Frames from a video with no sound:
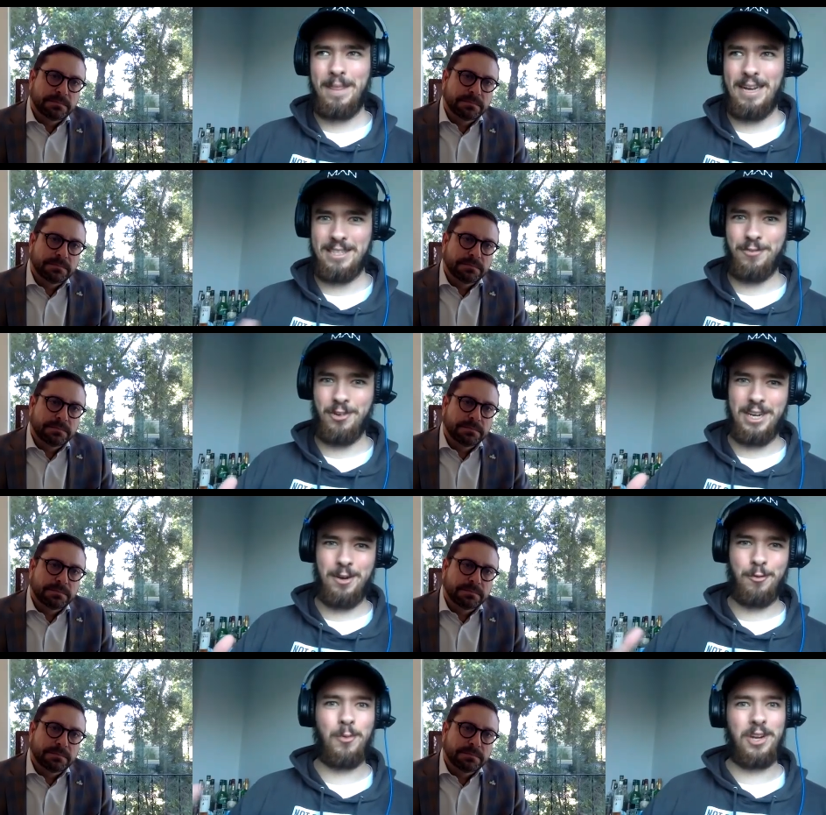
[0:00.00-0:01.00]
Speaker 1: as of right
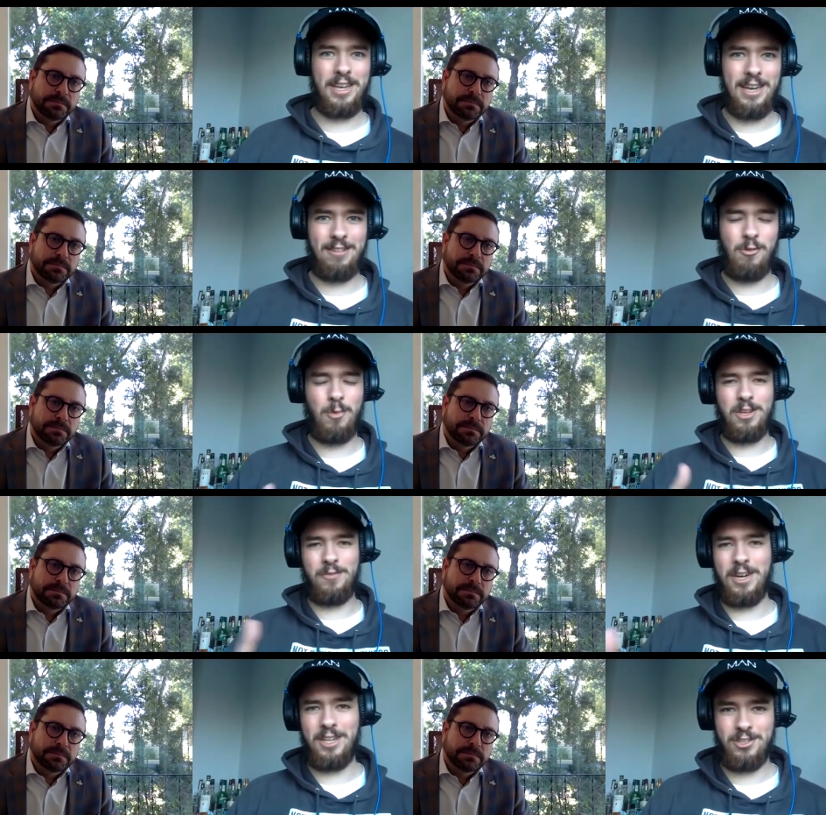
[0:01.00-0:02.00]
now, from what I can gather and what
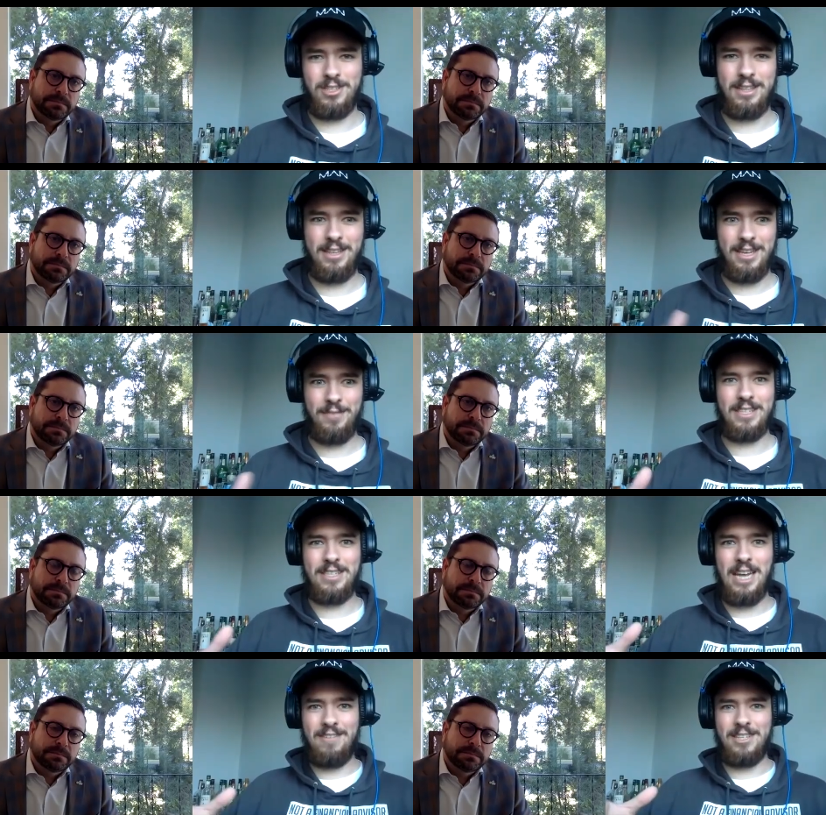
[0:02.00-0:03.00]
you've kind of just said, the EV
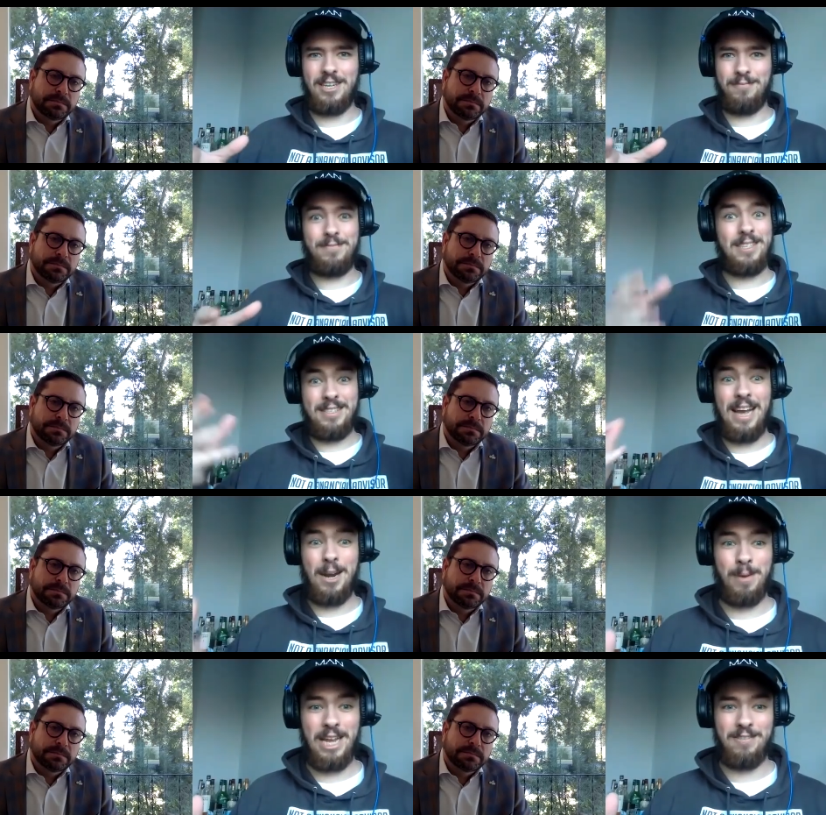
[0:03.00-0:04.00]
star is kind of the
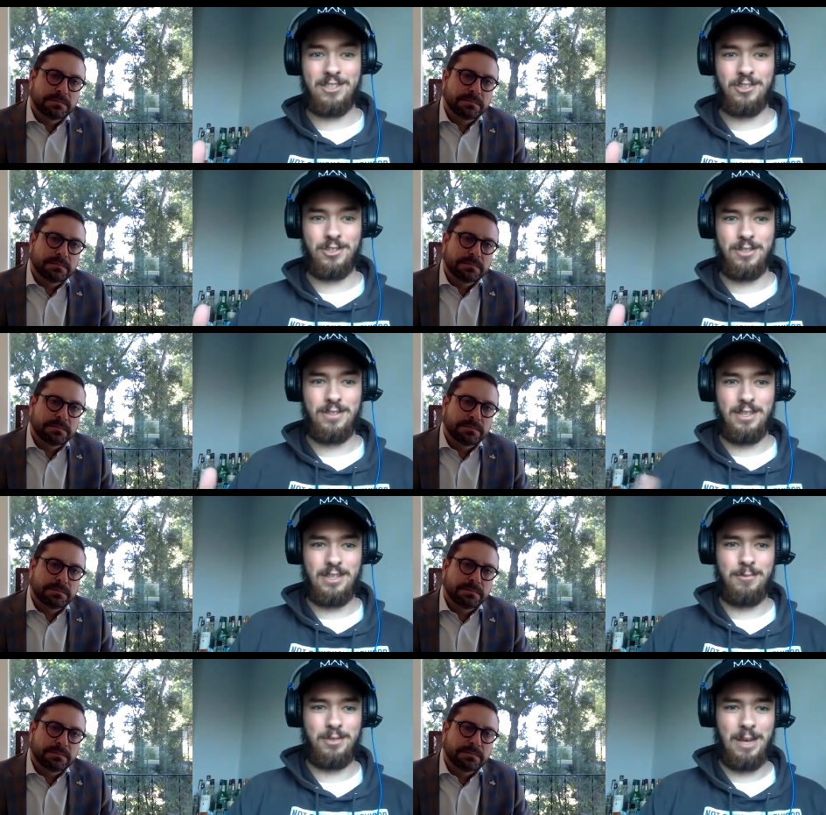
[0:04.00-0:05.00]
star player as such. Uh,
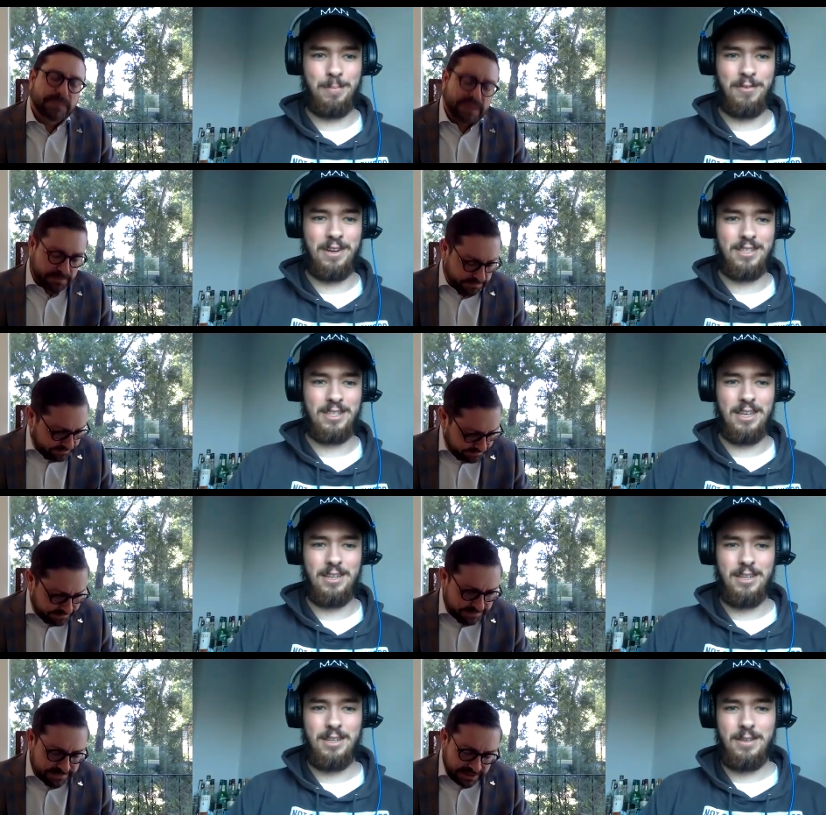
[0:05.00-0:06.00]
would that be fair to say?
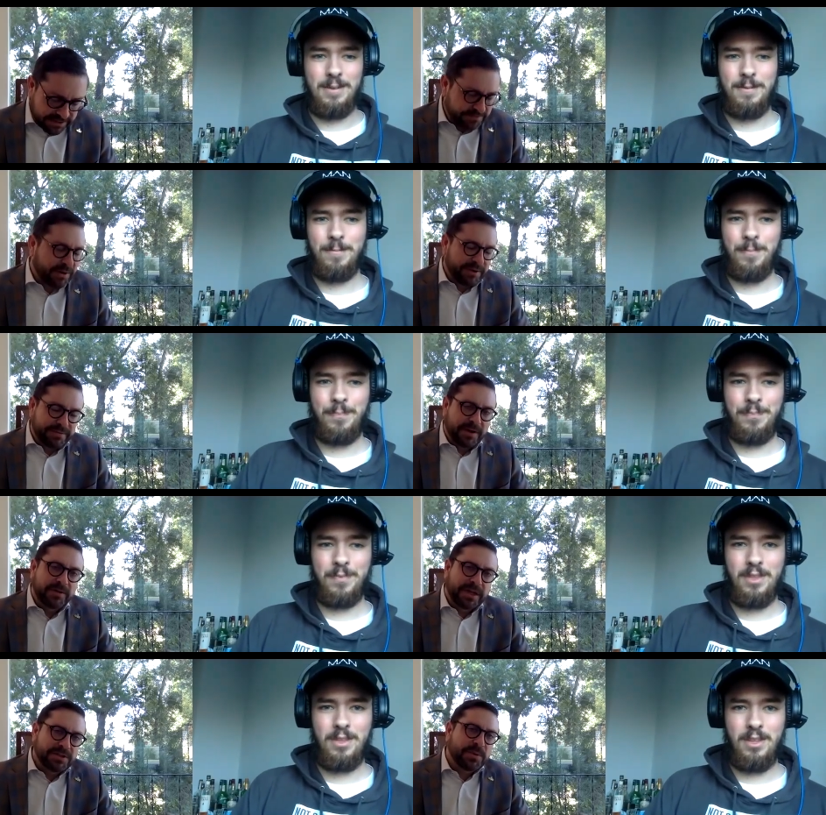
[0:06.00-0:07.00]
Speaker 2: That's very fair.
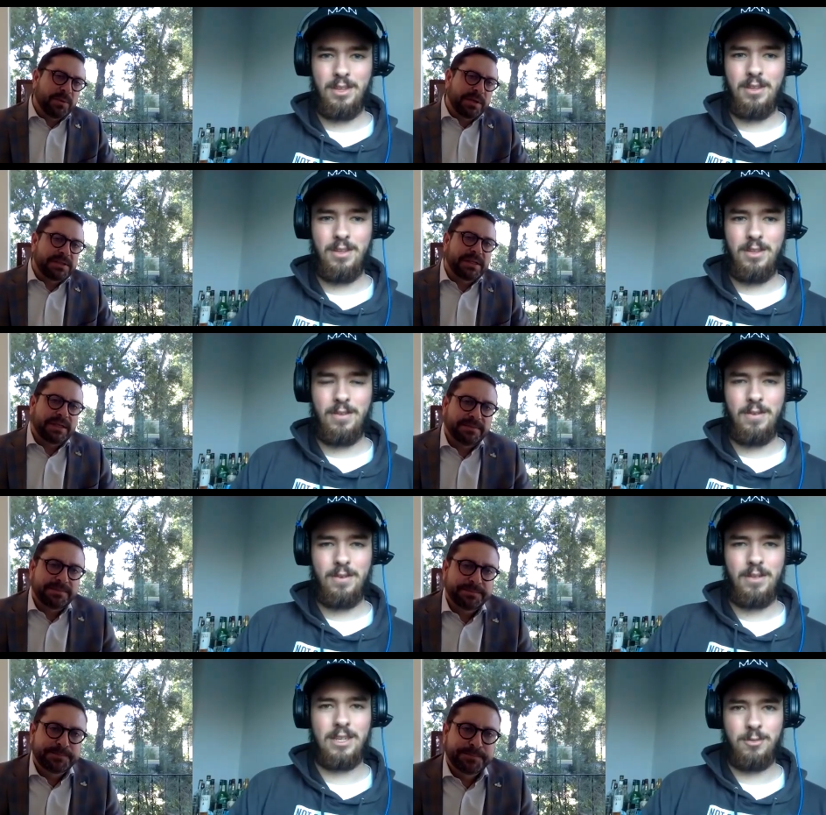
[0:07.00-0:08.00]
That's the way we
Speaker 1: see it.
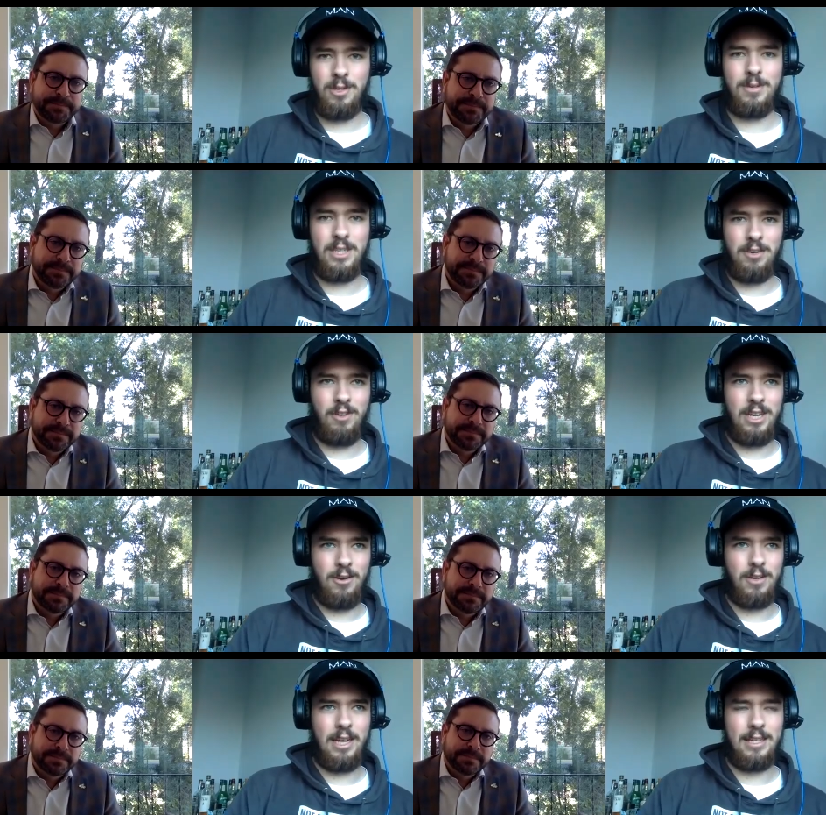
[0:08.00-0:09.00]
That's the way we see it right
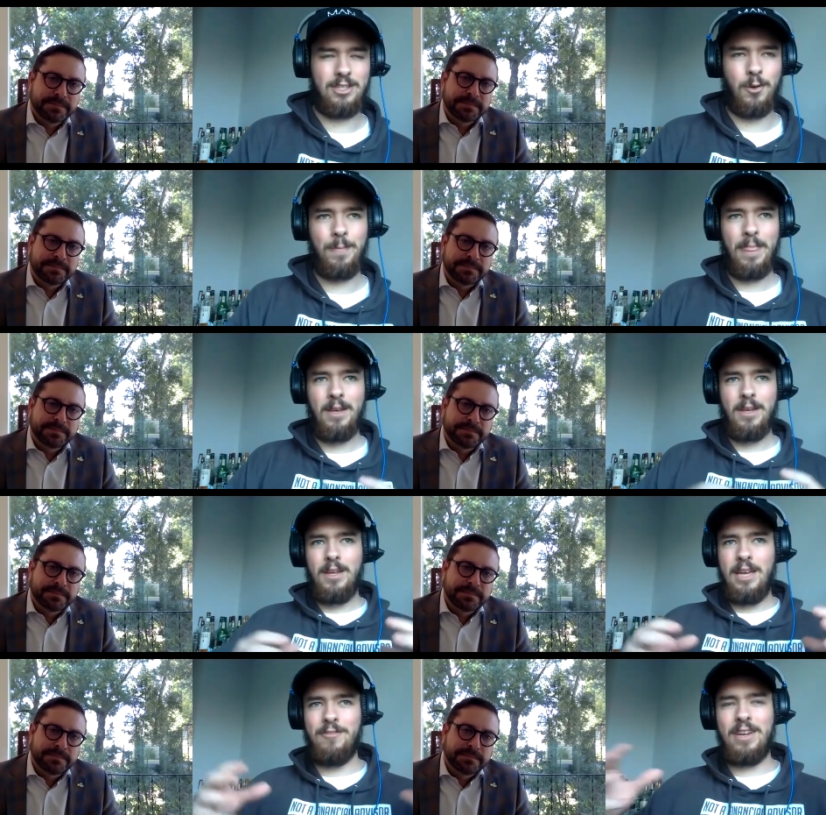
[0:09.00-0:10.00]
now. Okay, and so
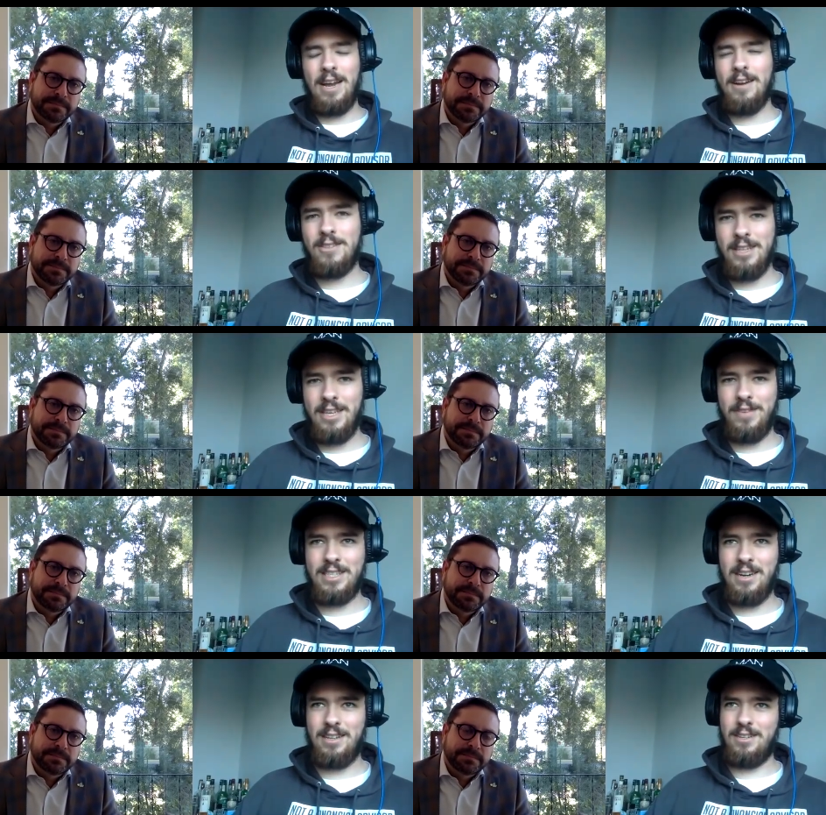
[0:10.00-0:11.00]
in regards to the EV
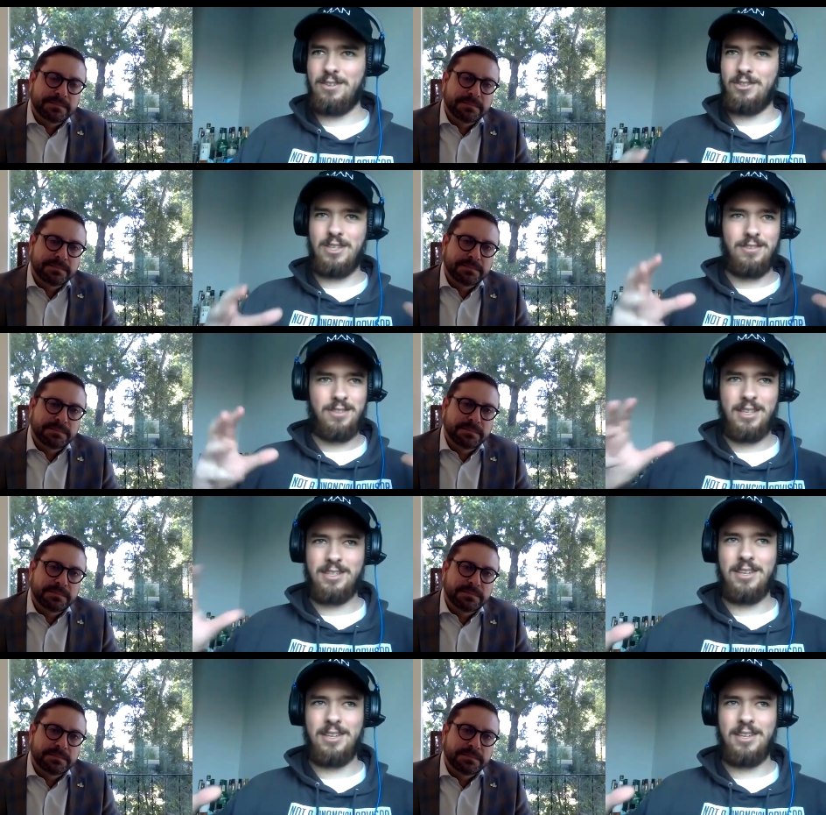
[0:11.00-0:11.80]
star, then you just said there's six